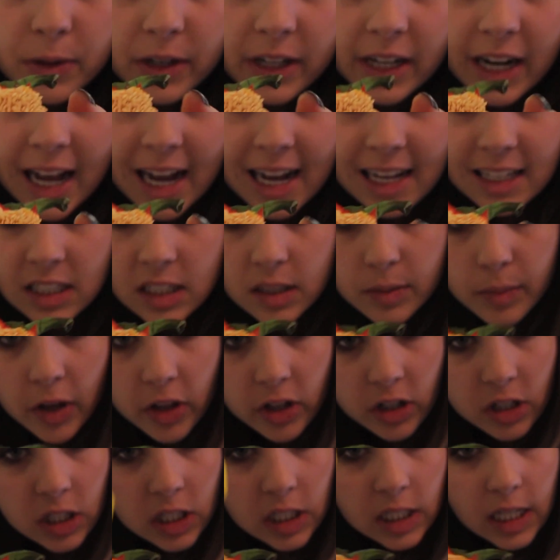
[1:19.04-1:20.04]
we're gonna add some
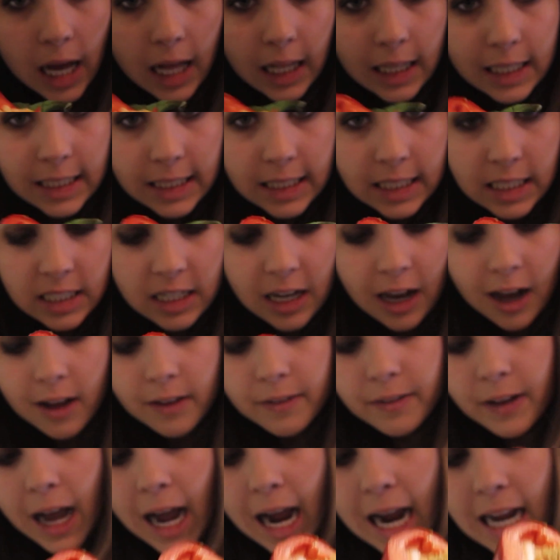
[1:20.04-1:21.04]
other solid
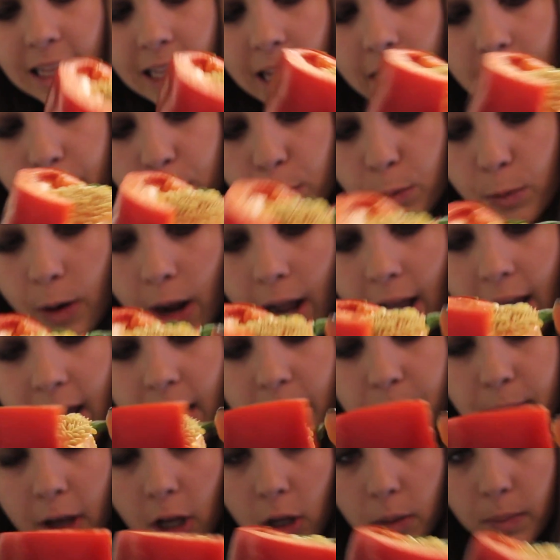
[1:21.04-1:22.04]
stuff. I like
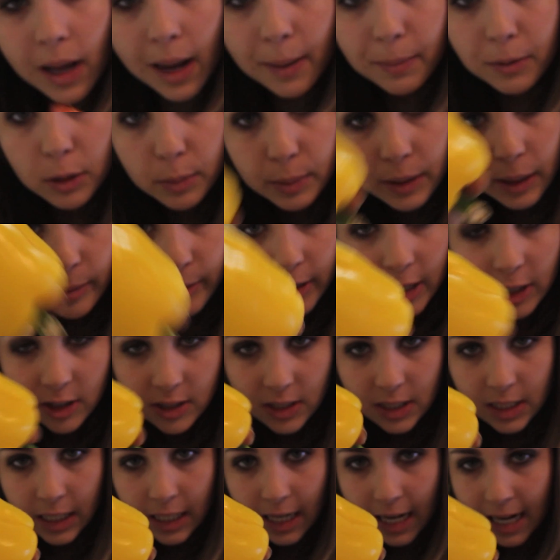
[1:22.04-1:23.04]
red bell pepper, but I'm
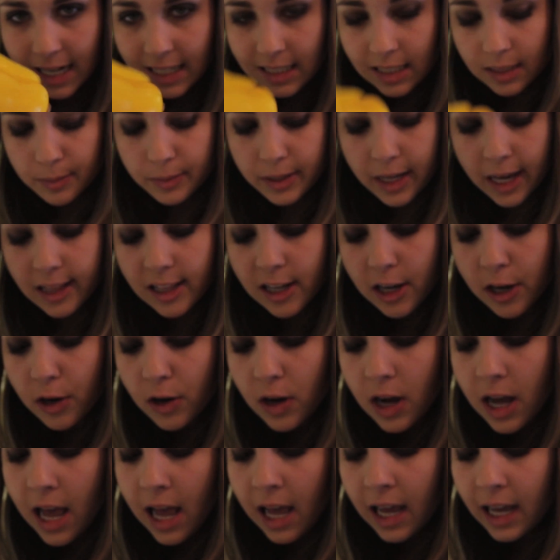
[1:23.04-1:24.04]
also gonna add some
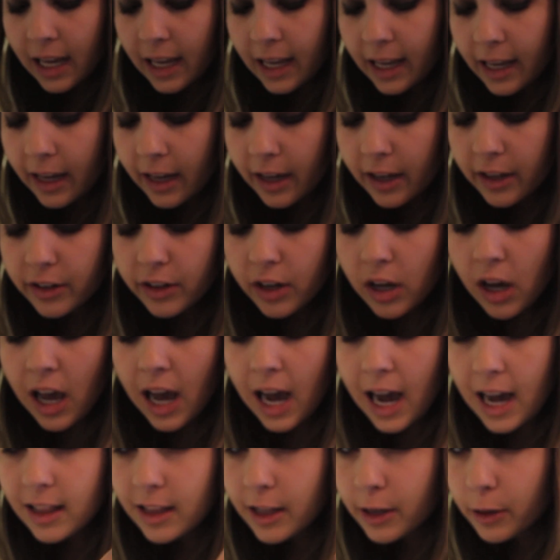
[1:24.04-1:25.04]
yellow. And
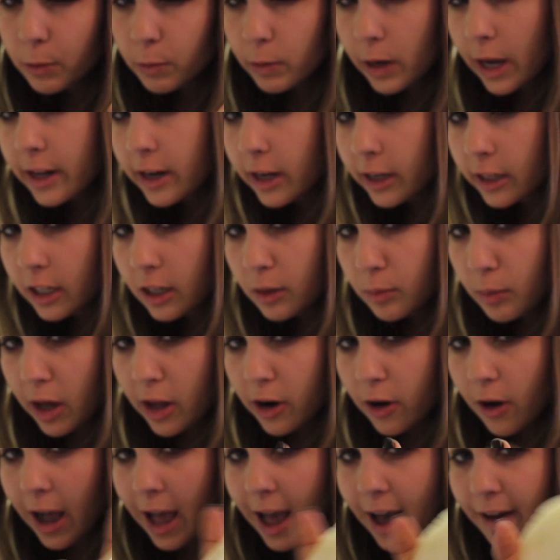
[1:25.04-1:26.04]
I like red onion, but I
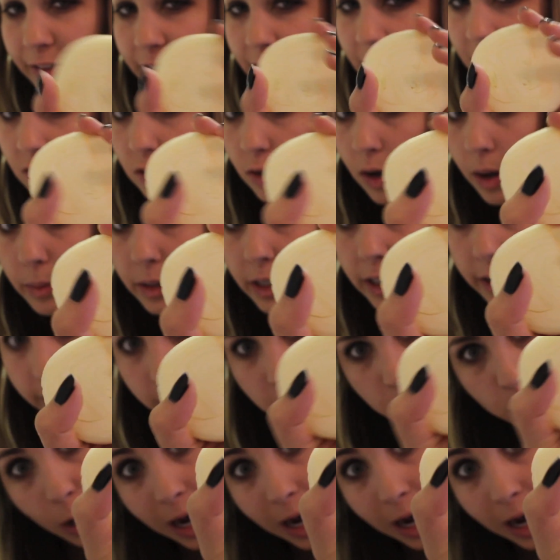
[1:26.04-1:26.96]
don't have any, so I'm gonna use